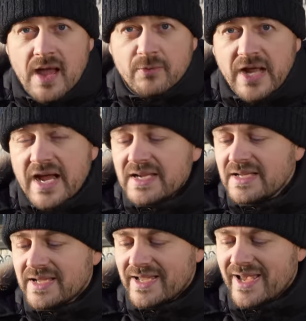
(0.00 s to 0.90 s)
I would
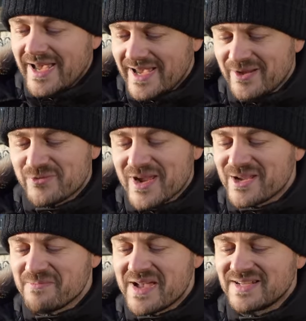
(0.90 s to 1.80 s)
highly
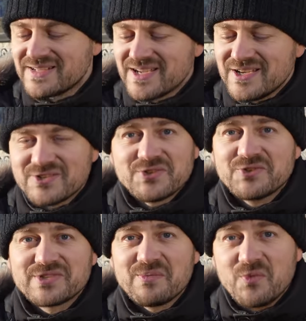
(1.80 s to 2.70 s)
recommend to
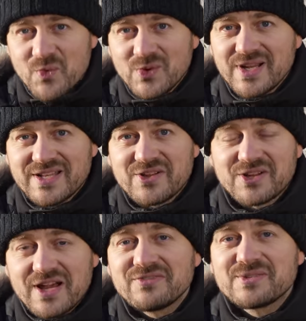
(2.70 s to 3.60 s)
use some wool in your
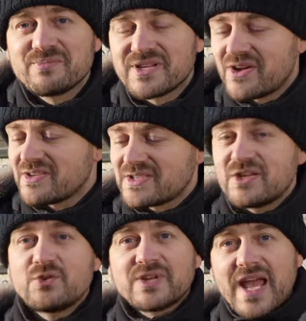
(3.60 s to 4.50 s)
gloves, because
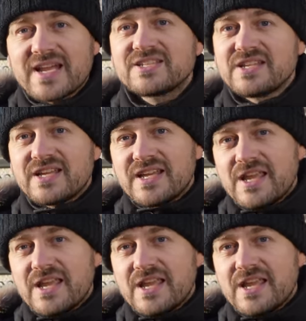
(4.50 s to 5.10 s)
you can actually,